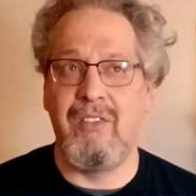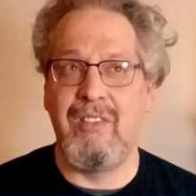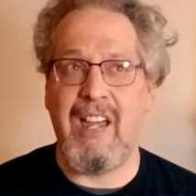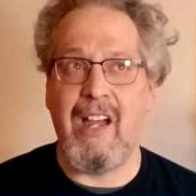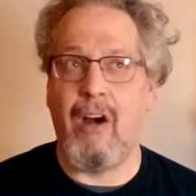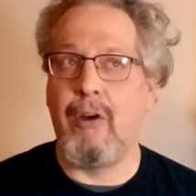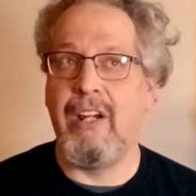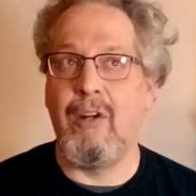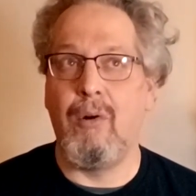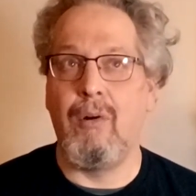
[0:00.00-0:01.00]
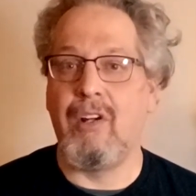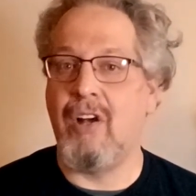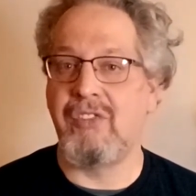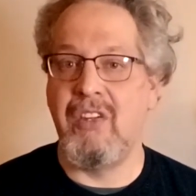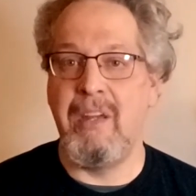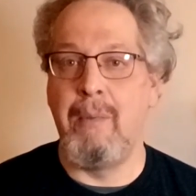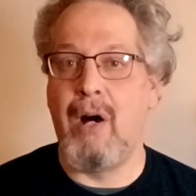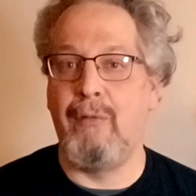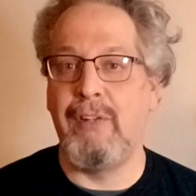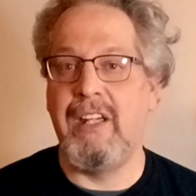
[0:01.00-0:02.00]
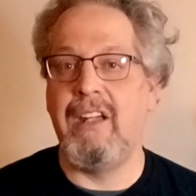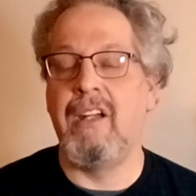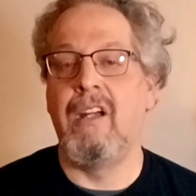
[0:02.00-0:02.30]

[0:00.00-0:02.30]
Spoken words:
d'Ario, Costa di Amalfi,